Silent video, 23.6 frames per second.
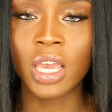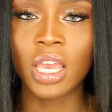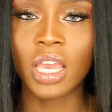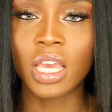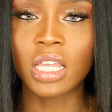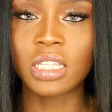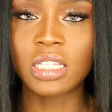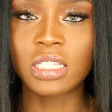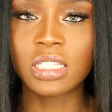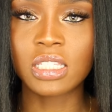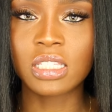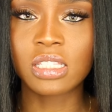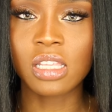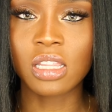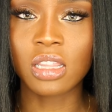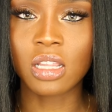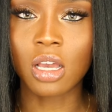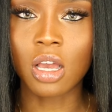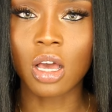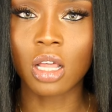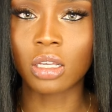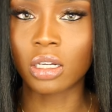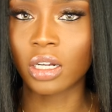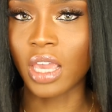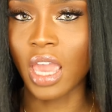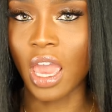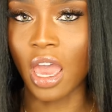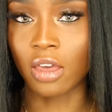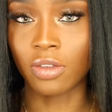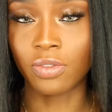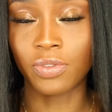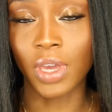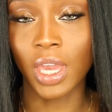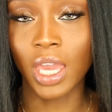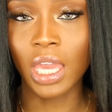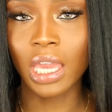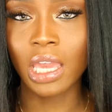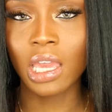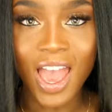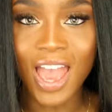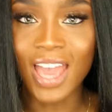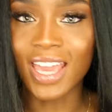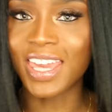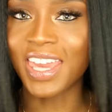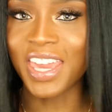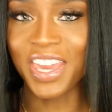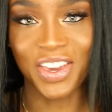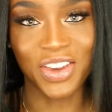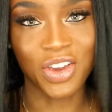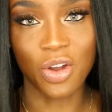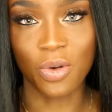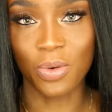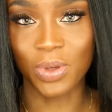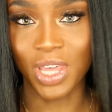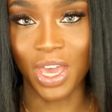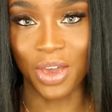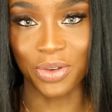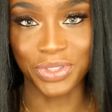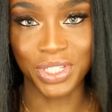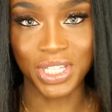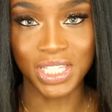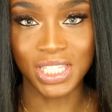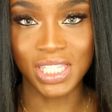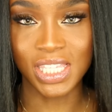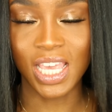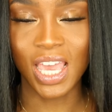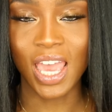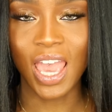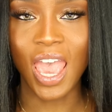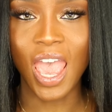And this is in the color Cafe. I can't go without this